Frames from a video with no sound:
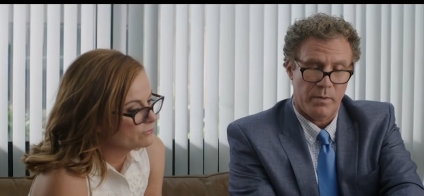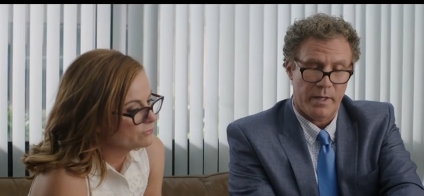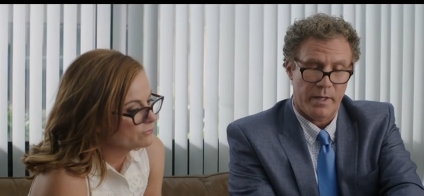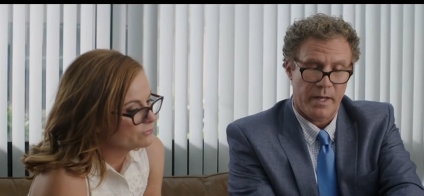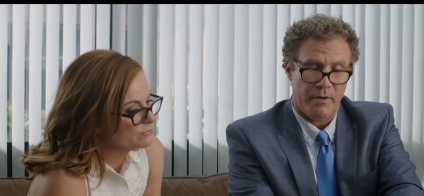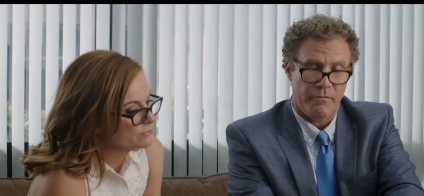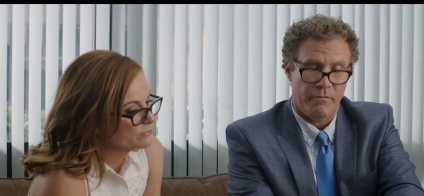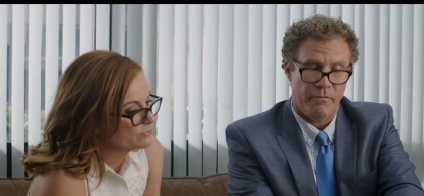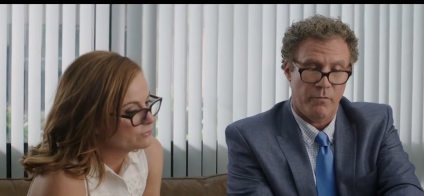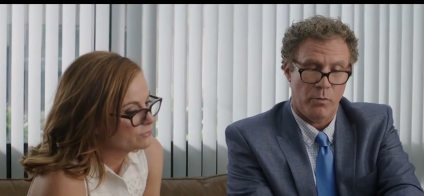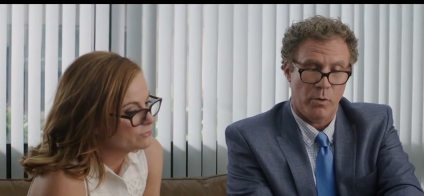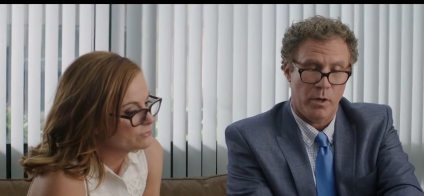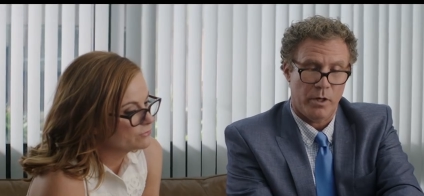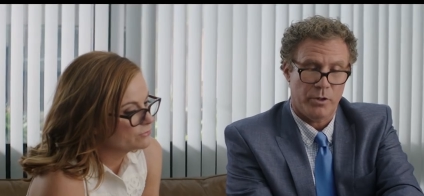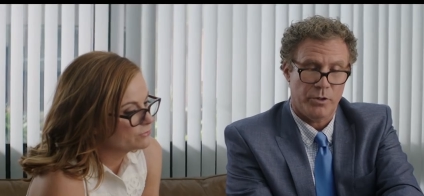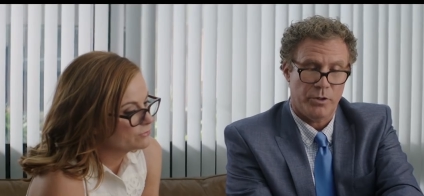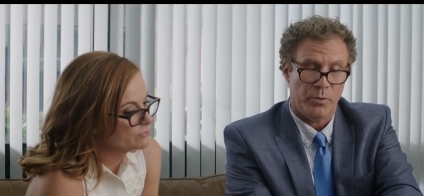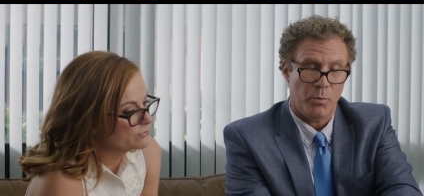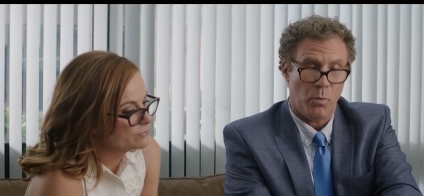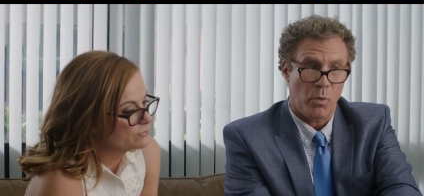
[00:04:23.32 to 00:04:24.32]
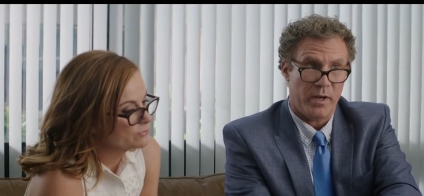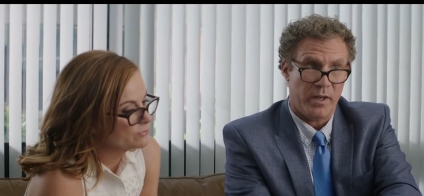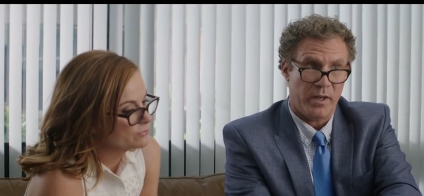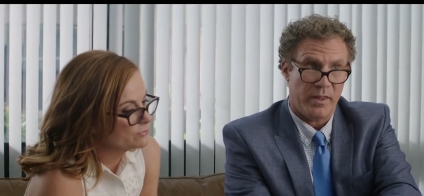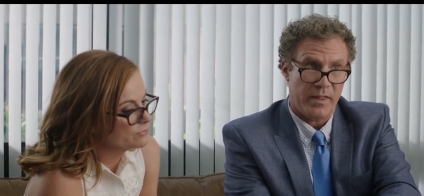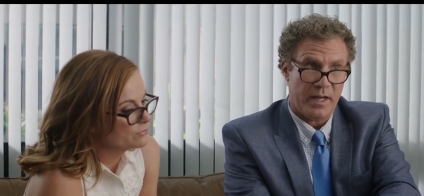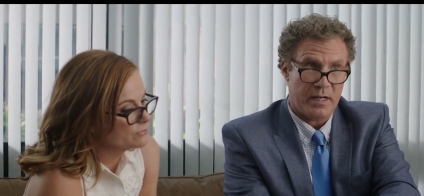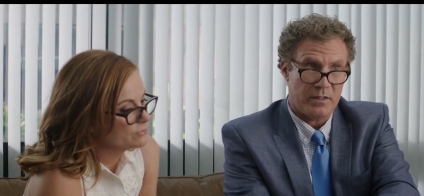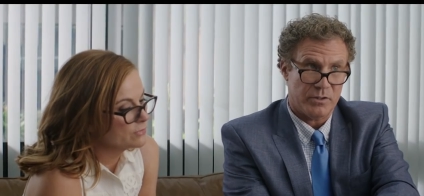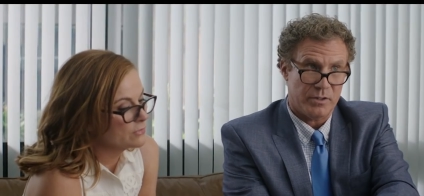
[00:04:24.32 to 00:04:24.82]
Speaker 1: right here we have
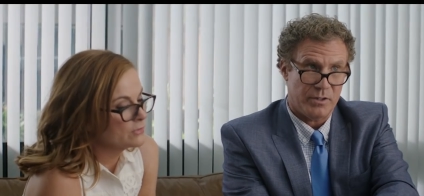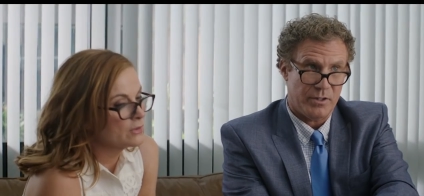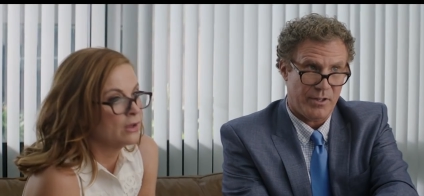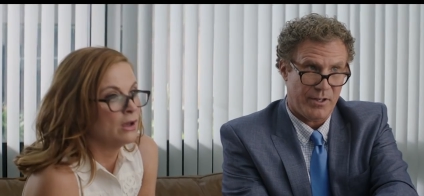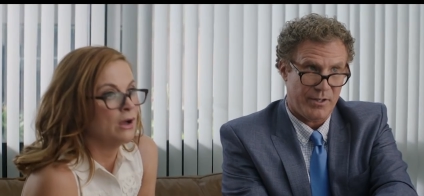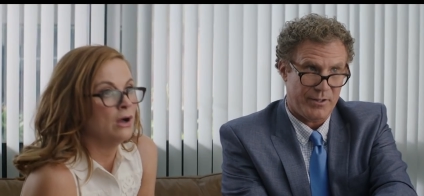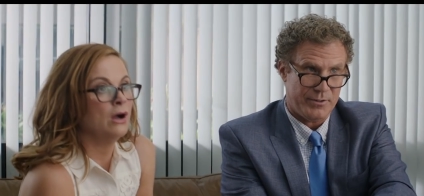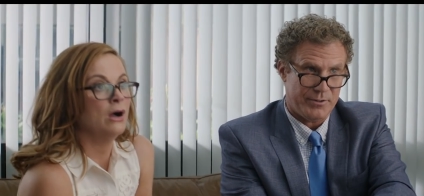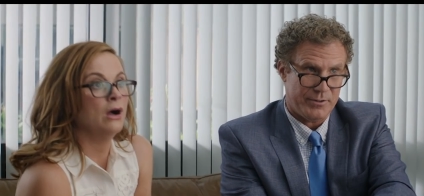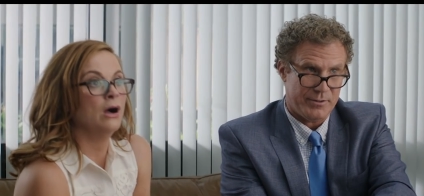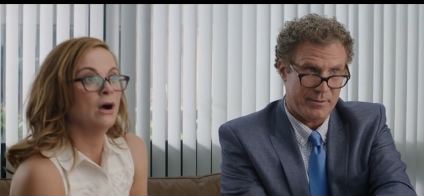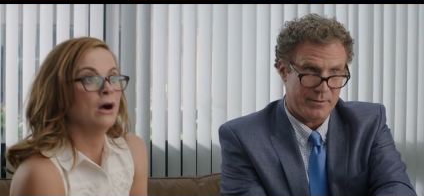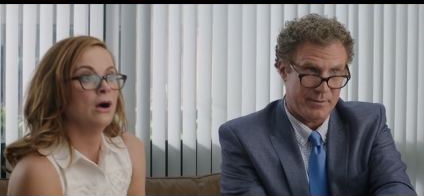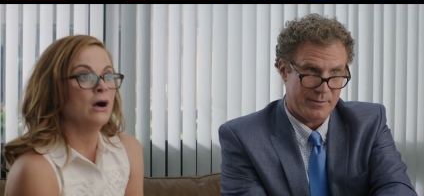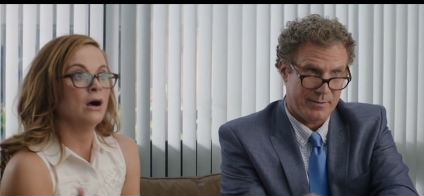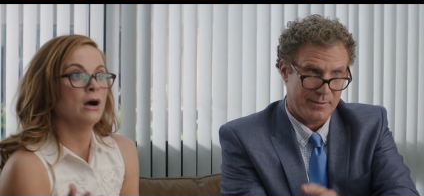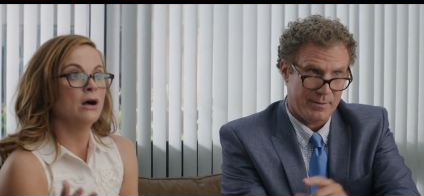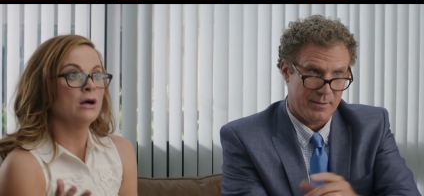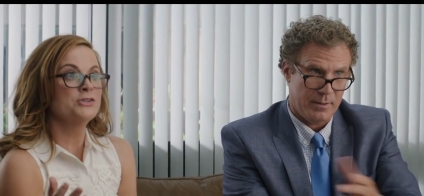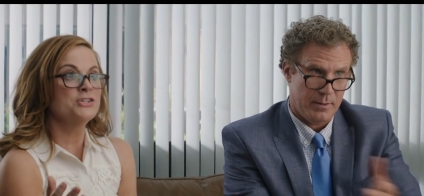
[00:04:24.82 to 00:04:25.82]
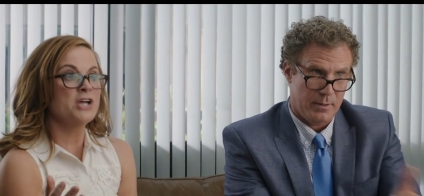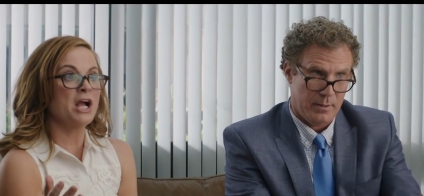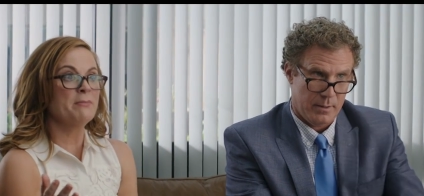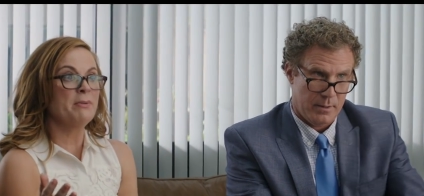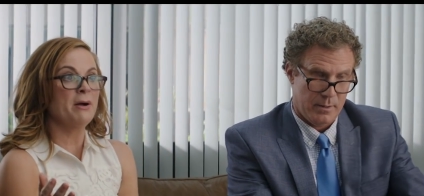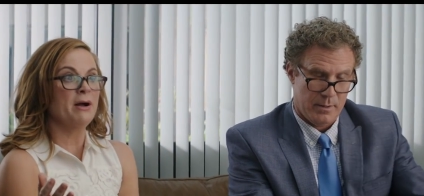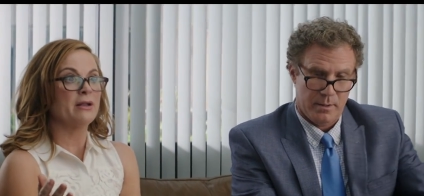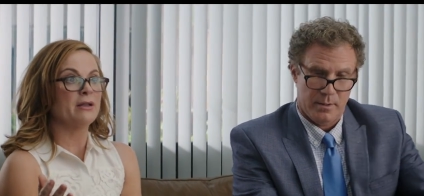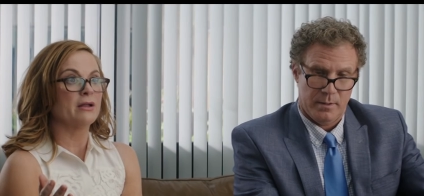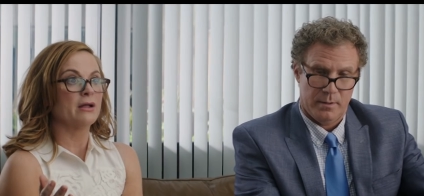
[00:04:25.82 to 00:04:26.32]
$401,000.
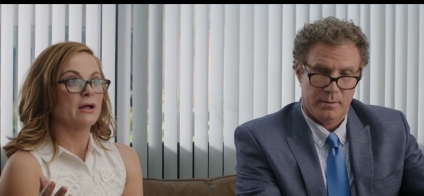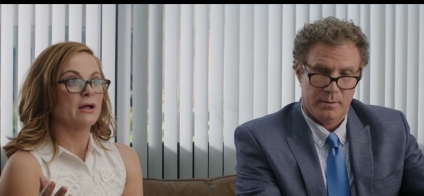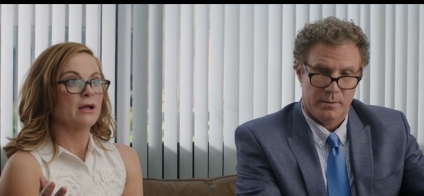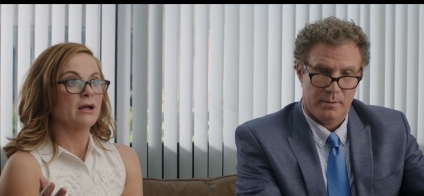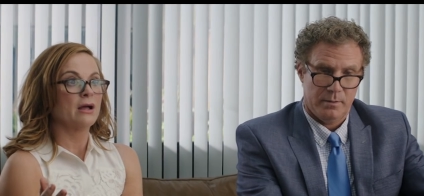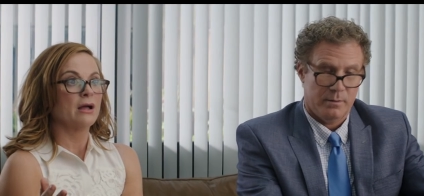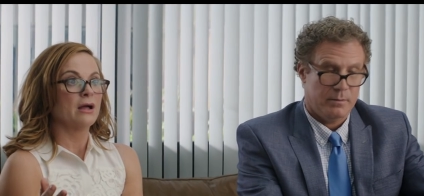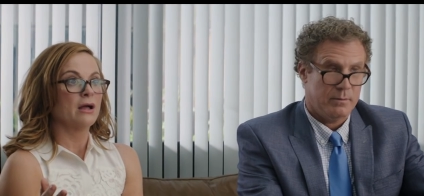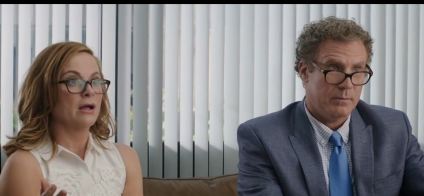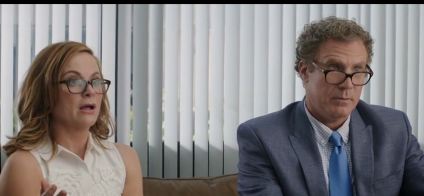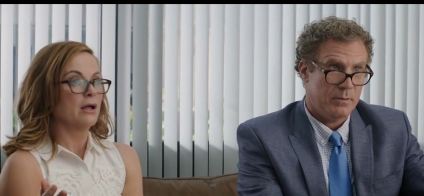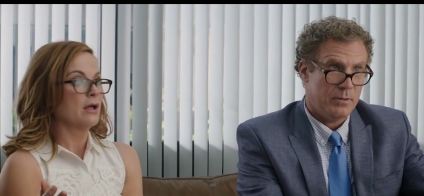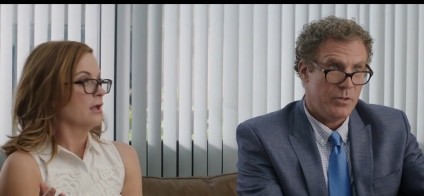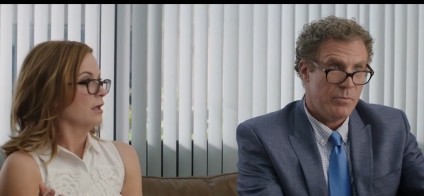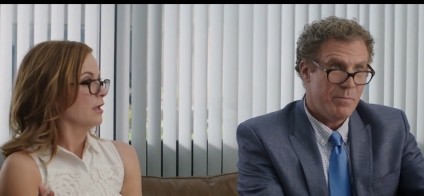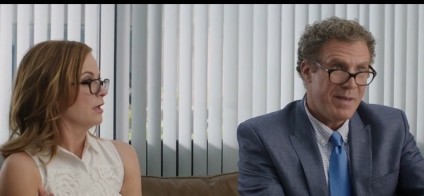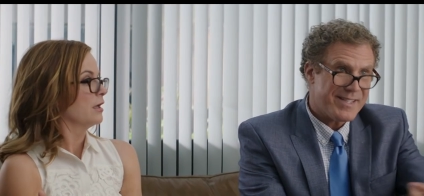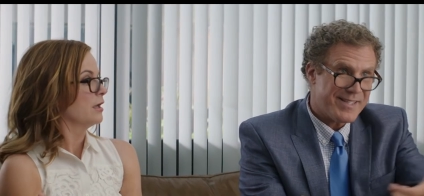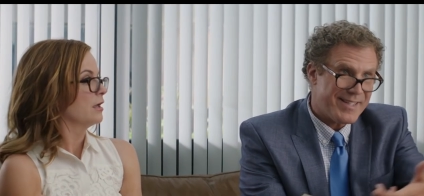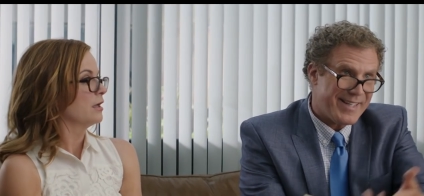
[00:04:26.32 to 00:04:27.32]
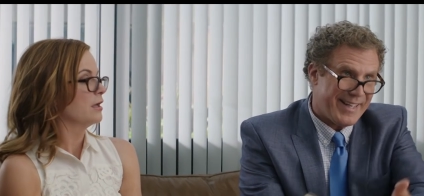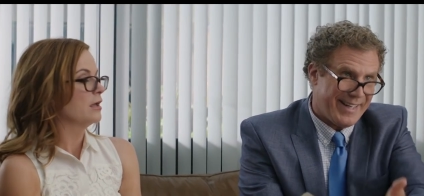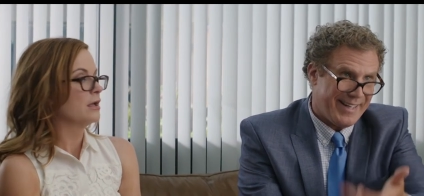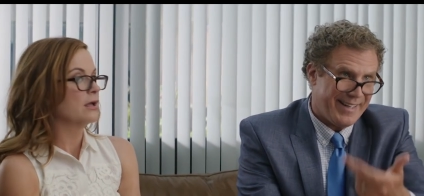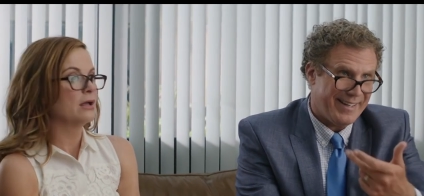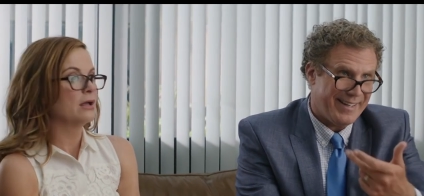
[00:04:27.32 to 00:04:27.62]
Jackpot. You missed